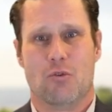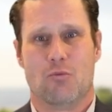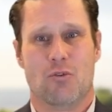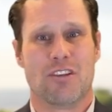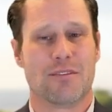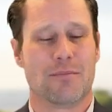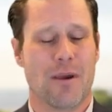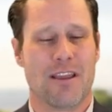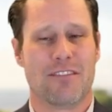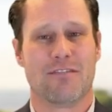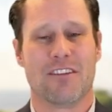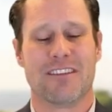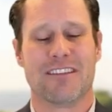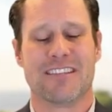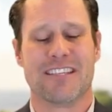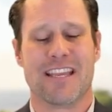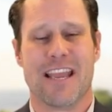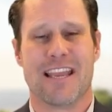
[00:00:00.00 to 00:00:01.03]
Respect for
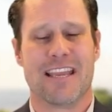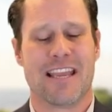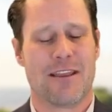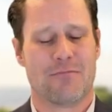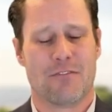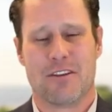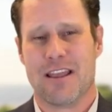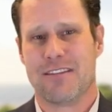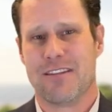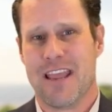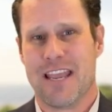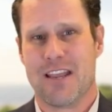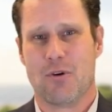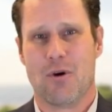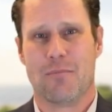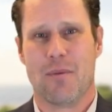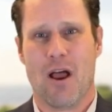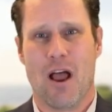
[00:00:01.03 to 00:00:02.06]
the sick, never leaving
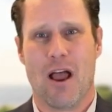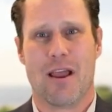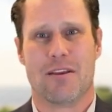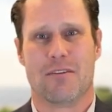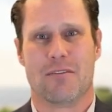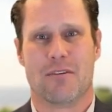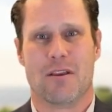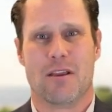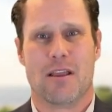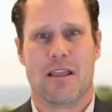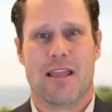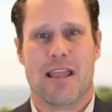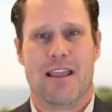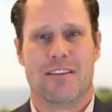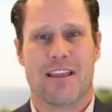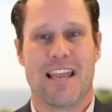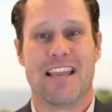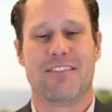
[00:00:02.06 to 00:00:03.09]
anyone behind.
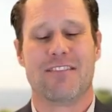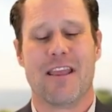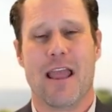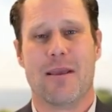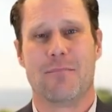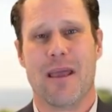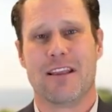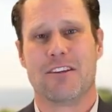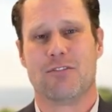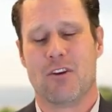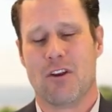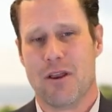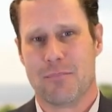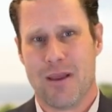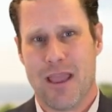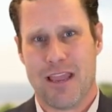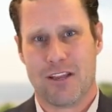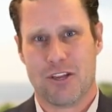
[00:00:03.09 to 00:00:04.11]
They even had pets for
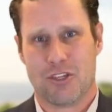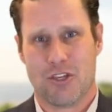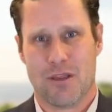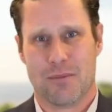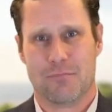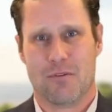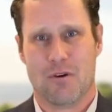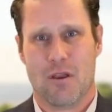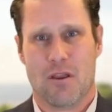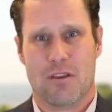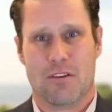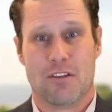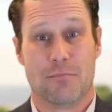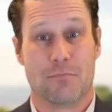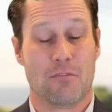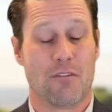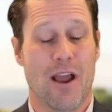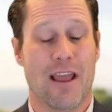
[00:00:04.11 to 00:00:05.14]
companionship,
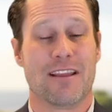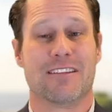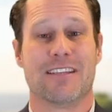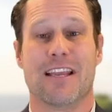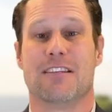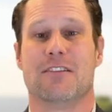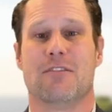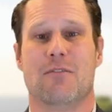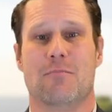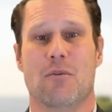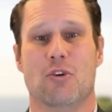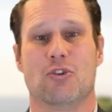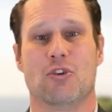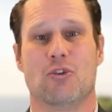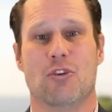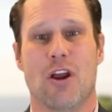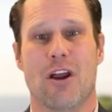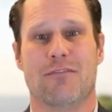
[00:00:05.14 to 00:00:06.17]
to provide a sense of
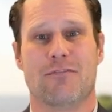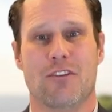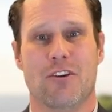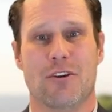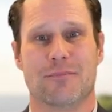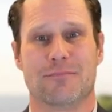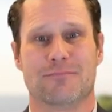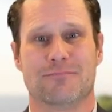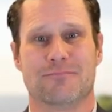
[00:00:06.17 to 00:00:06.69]
emotional comfort.